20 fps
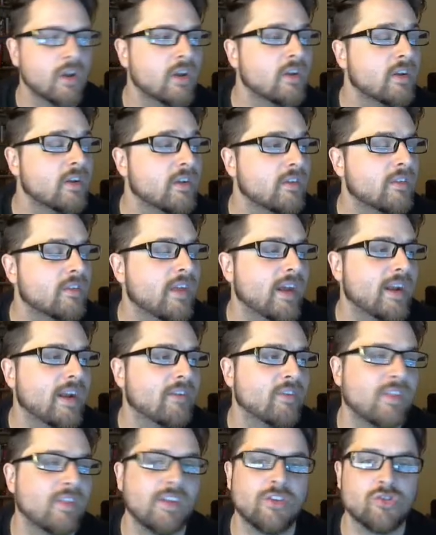that everything
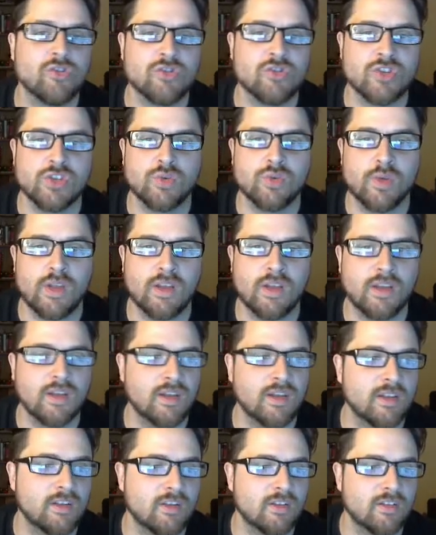you're doing
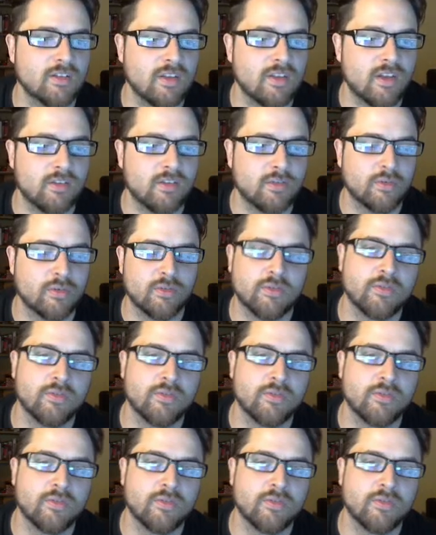is sort of